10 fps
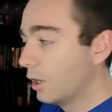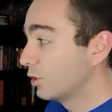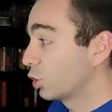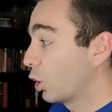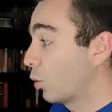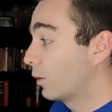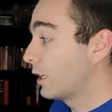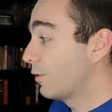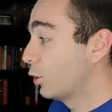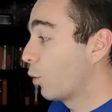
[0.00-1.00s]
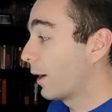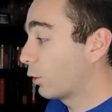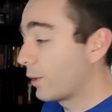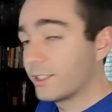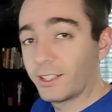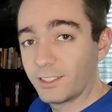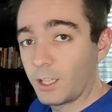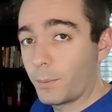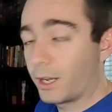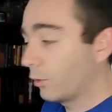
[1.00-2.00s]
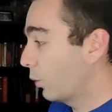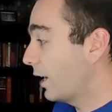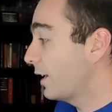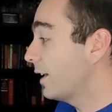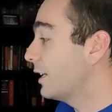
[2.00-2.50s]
So even though my queen's going to step out of the way,